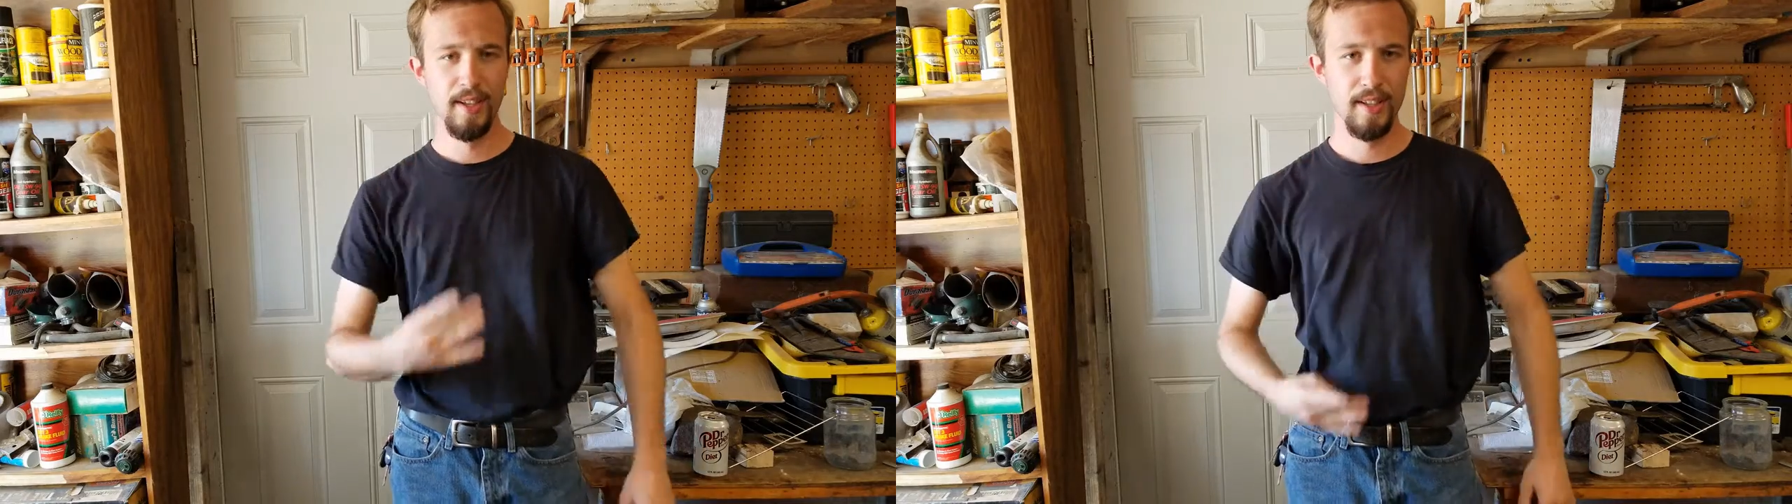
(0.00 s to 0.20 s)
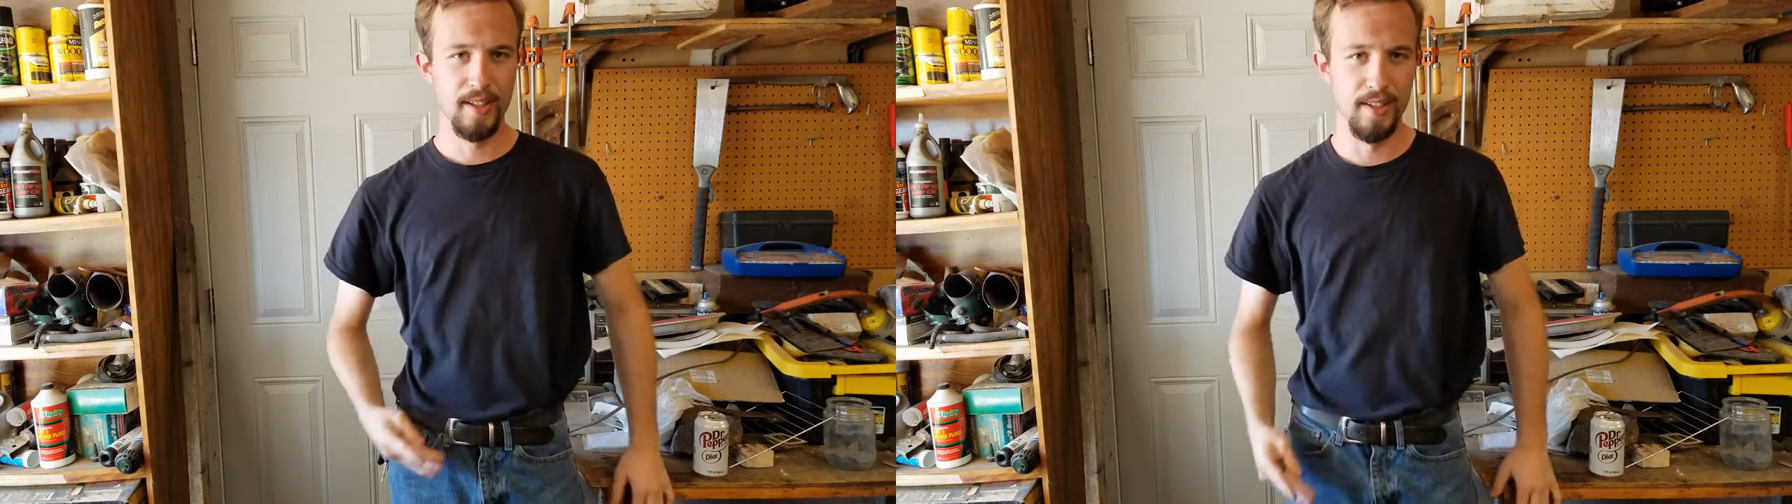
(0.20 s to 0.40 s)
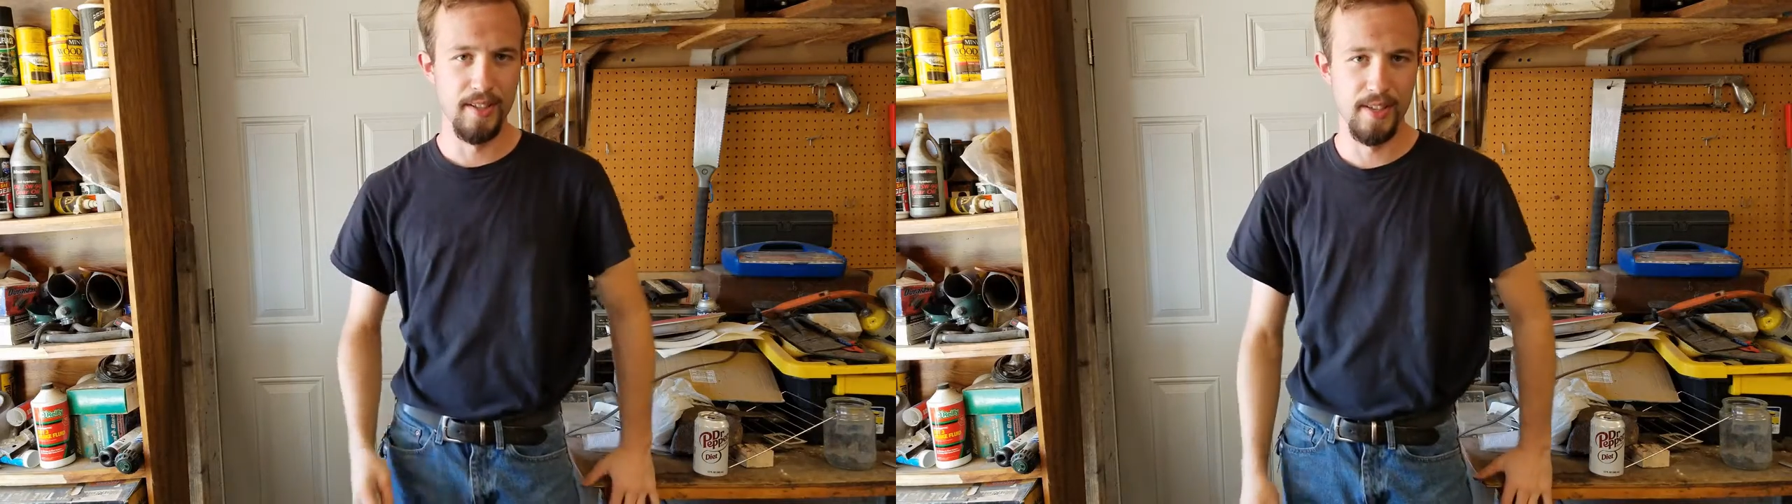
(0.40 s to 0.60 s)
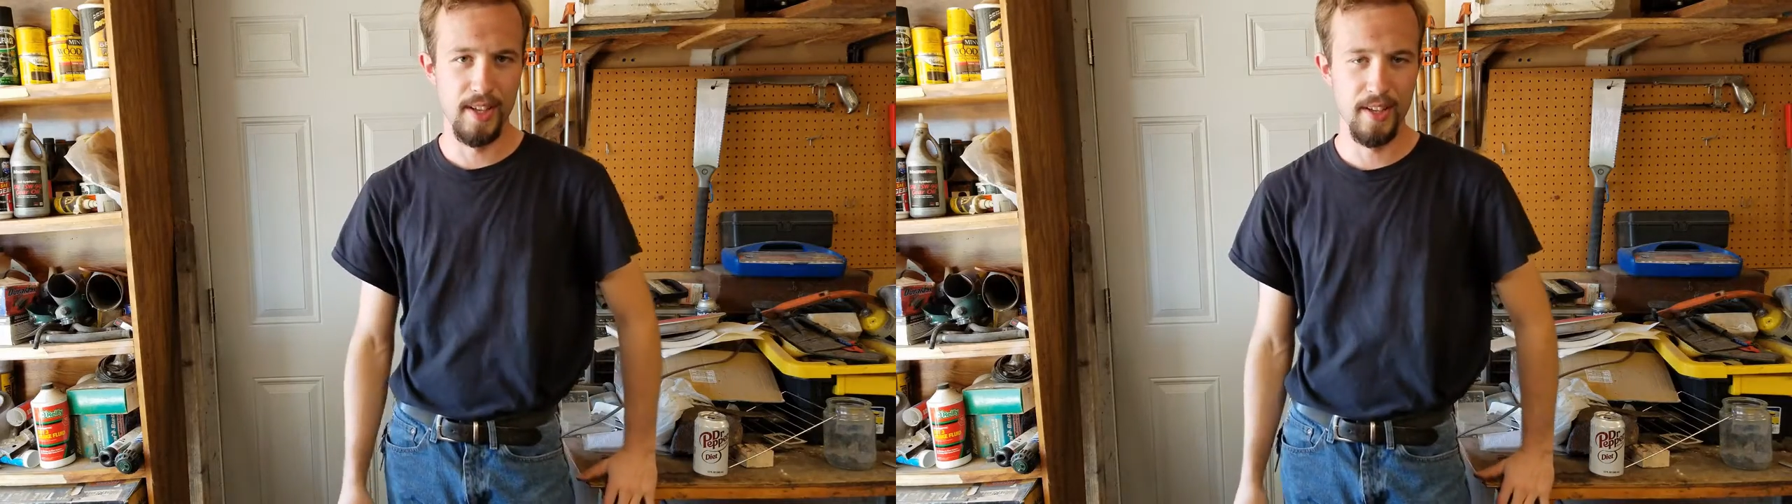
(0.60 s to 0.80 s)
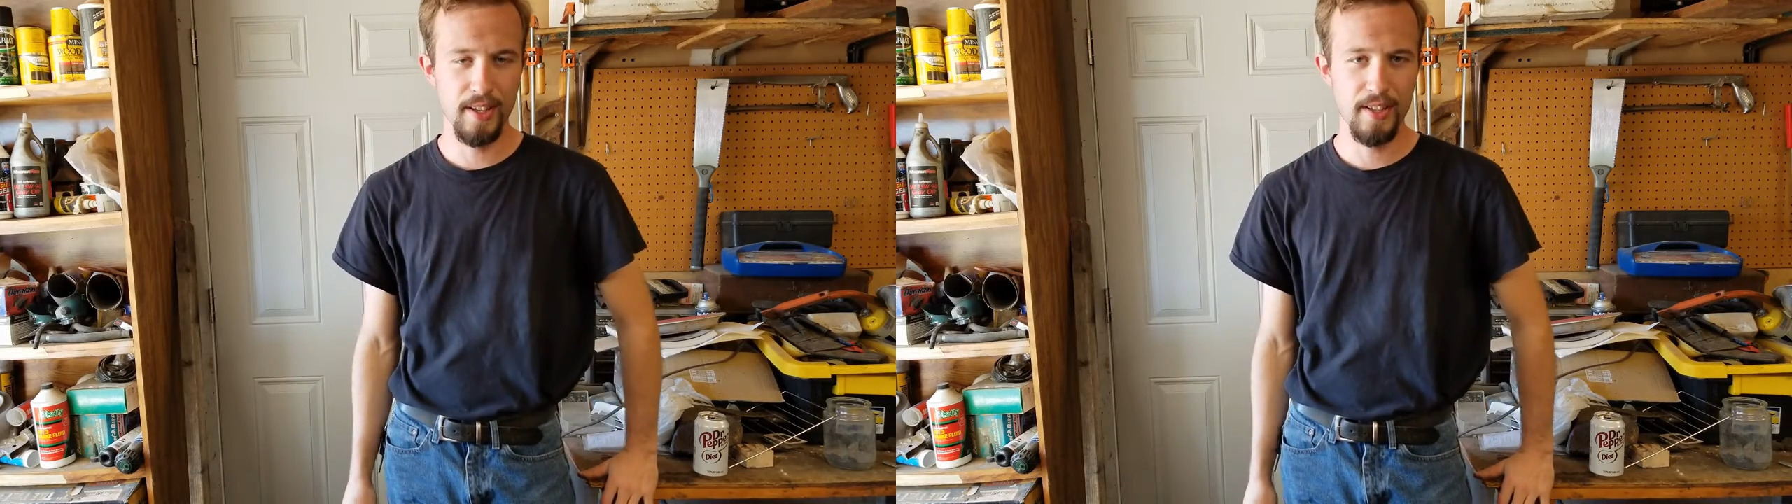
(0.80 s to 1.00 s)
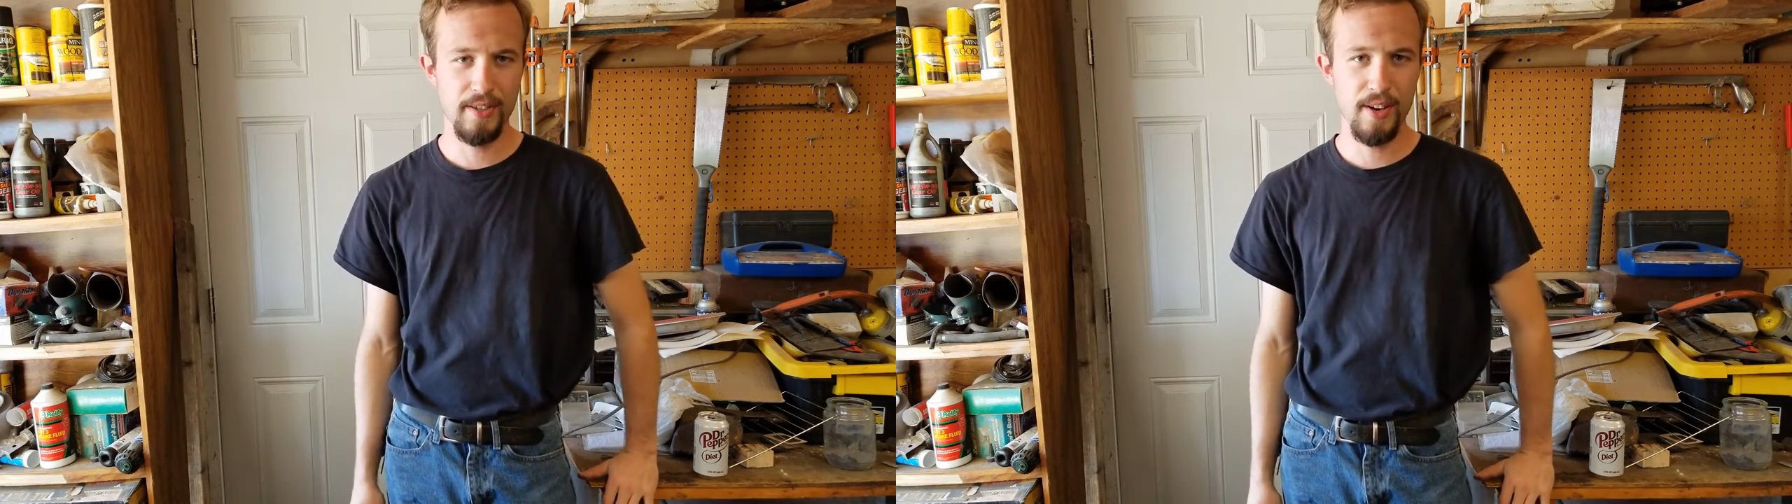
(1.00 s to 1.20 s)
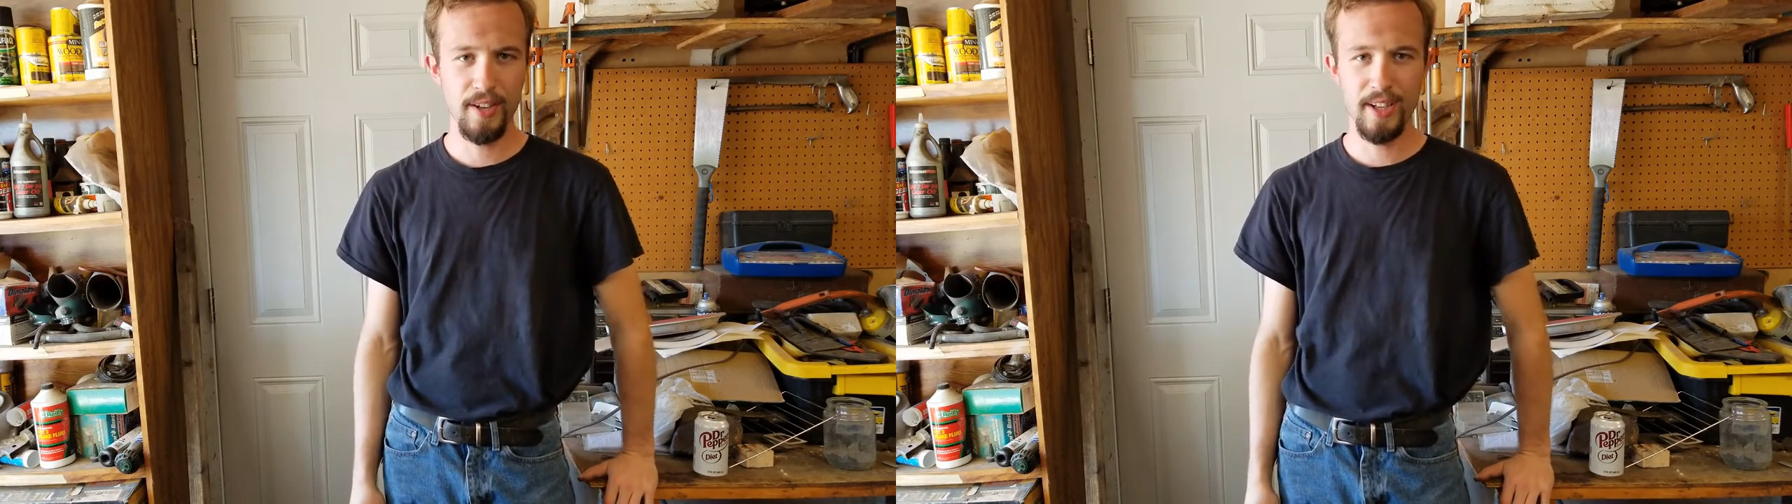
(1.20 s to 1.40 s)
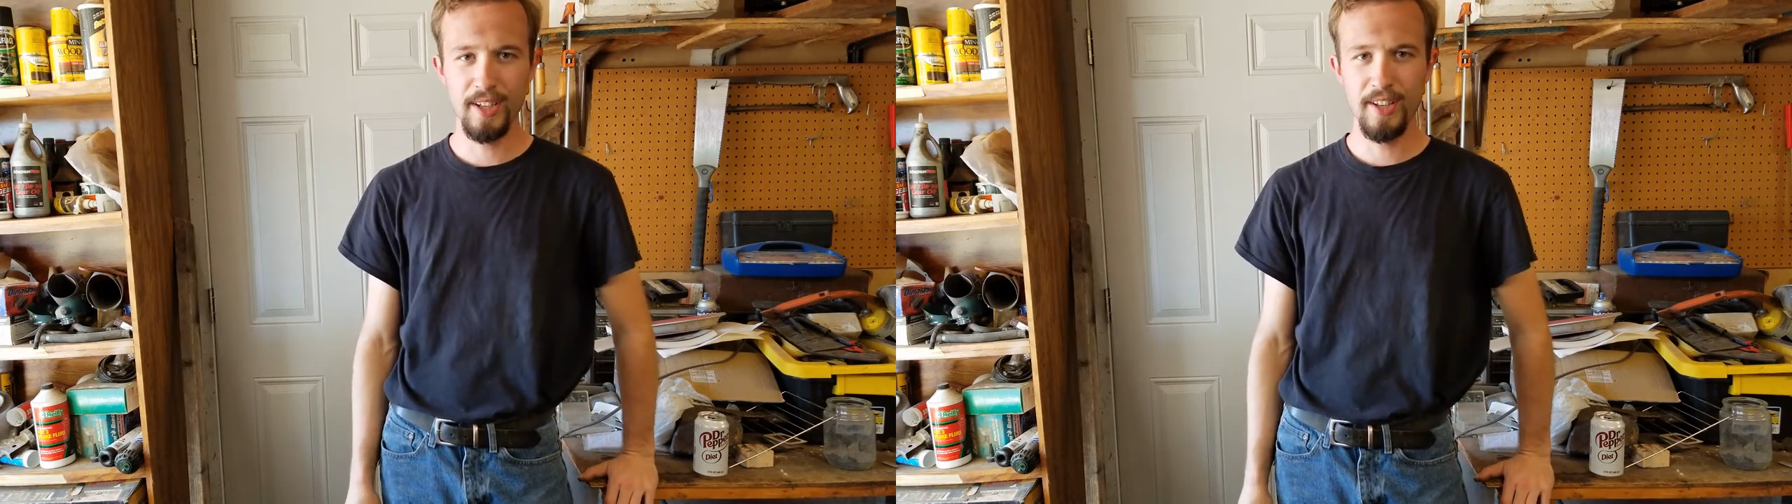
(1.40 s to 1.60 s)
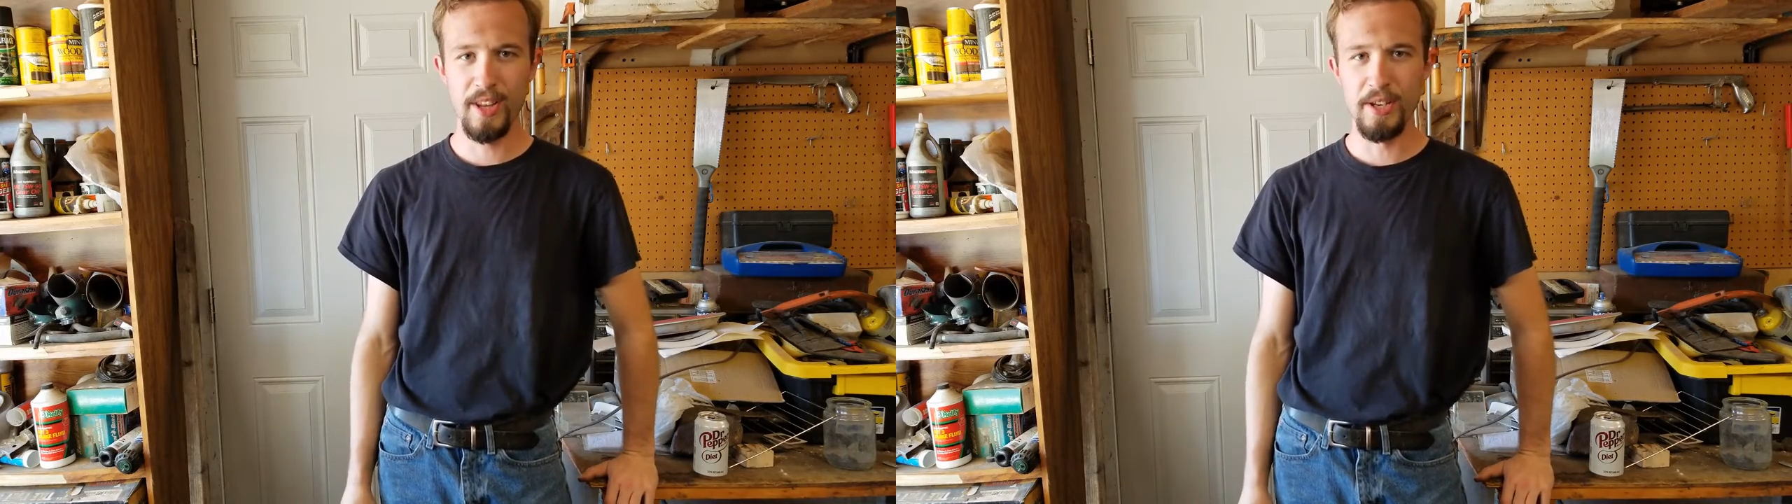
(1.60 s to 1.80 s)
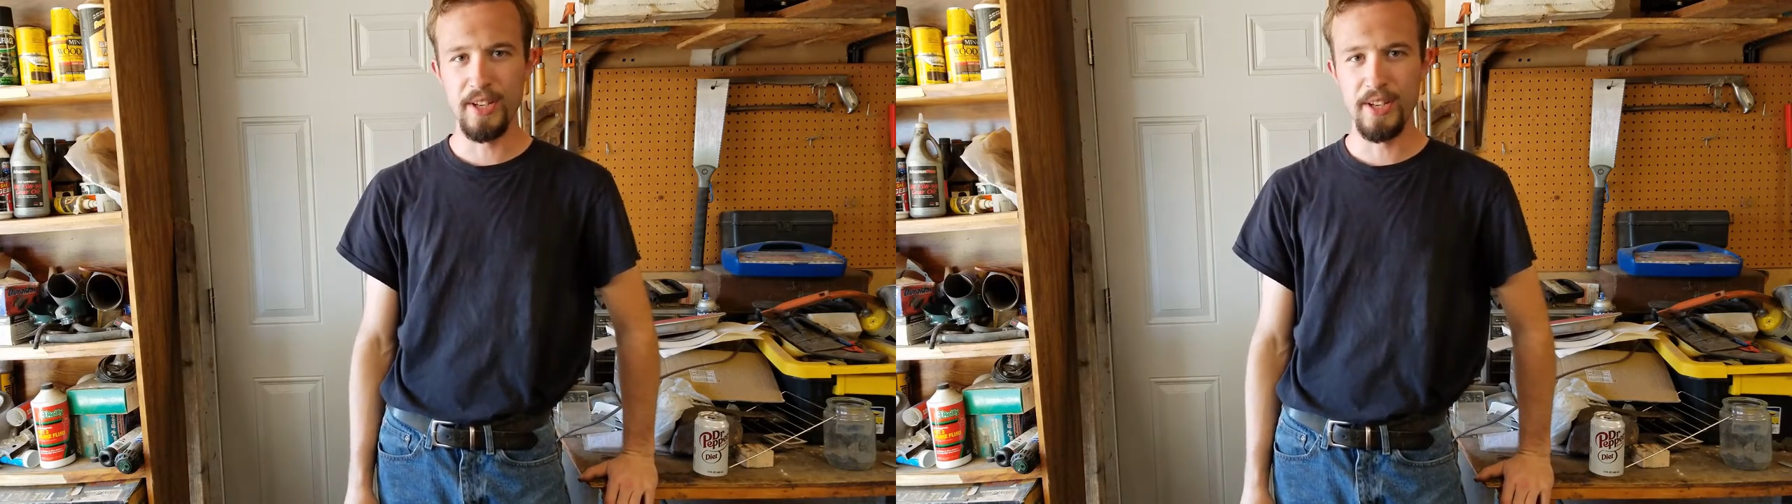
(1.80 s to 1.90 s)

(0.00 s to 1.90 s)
because then you start getting into the